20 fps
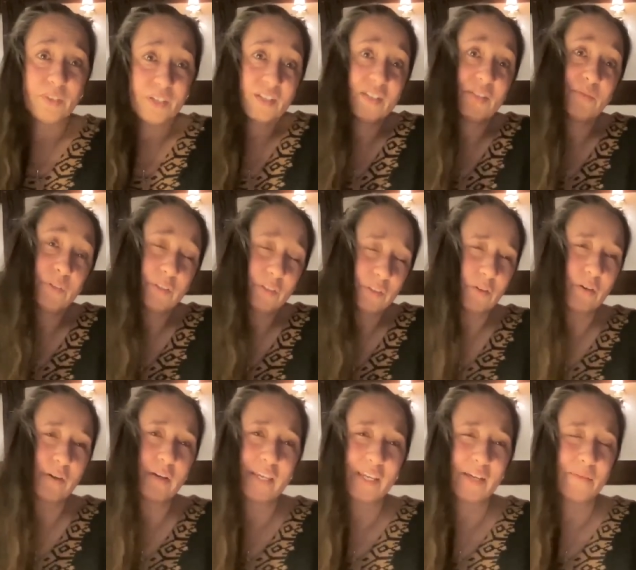because we're
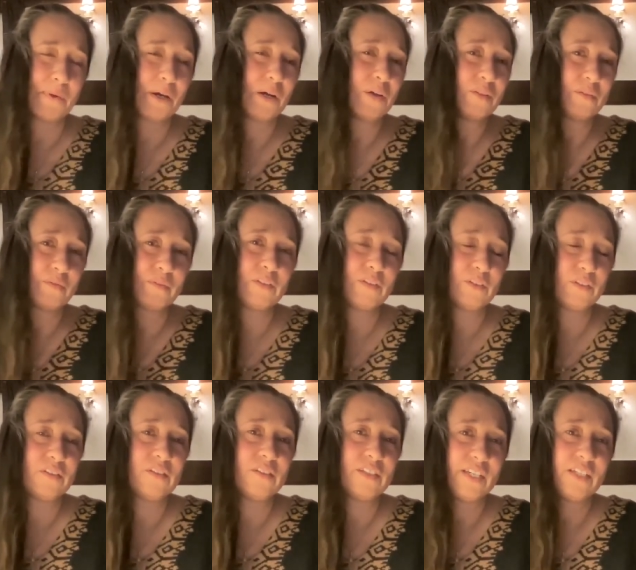talking about the
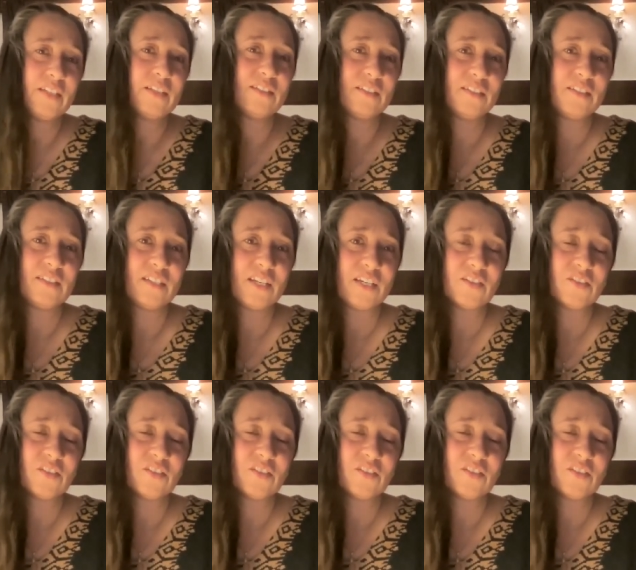return to innocence